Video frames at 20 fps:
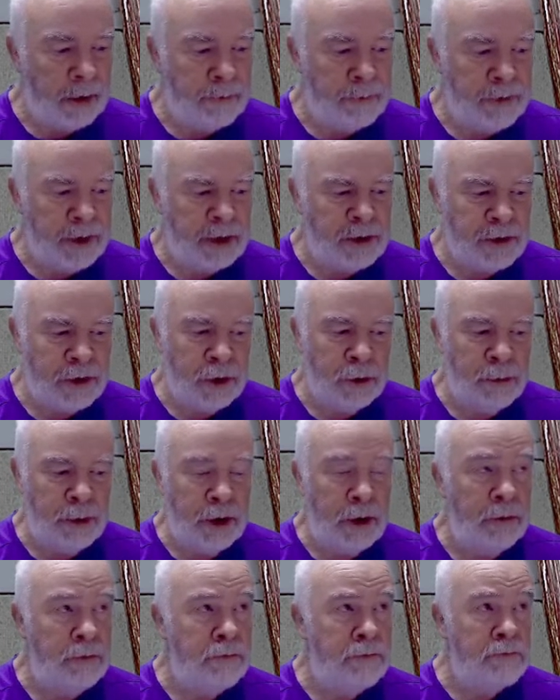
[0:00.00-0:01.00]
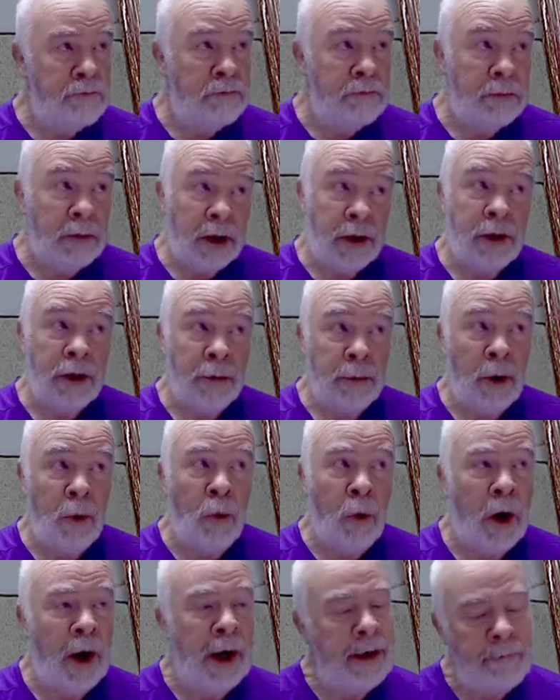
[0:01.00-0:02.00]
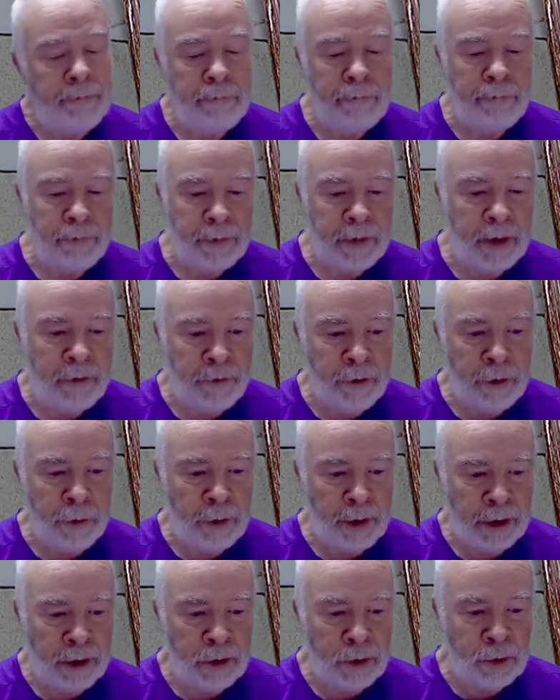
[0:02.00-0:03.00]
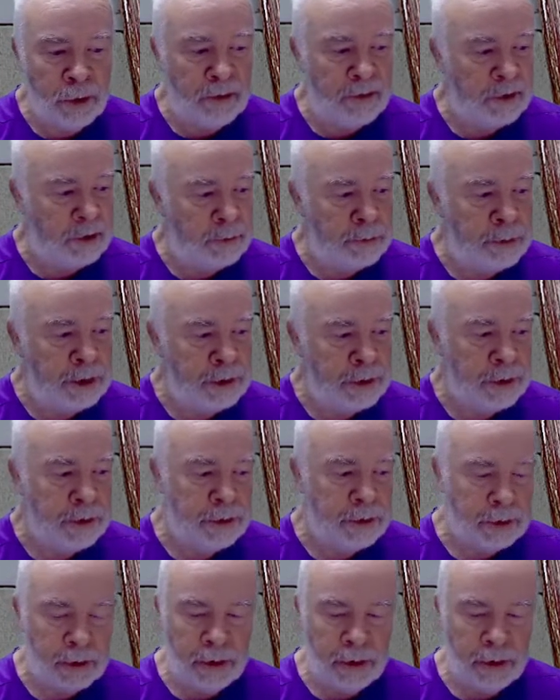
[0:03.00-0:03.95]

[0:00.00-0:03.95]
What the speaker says: they'd still be white if you're running 12 volt pixels.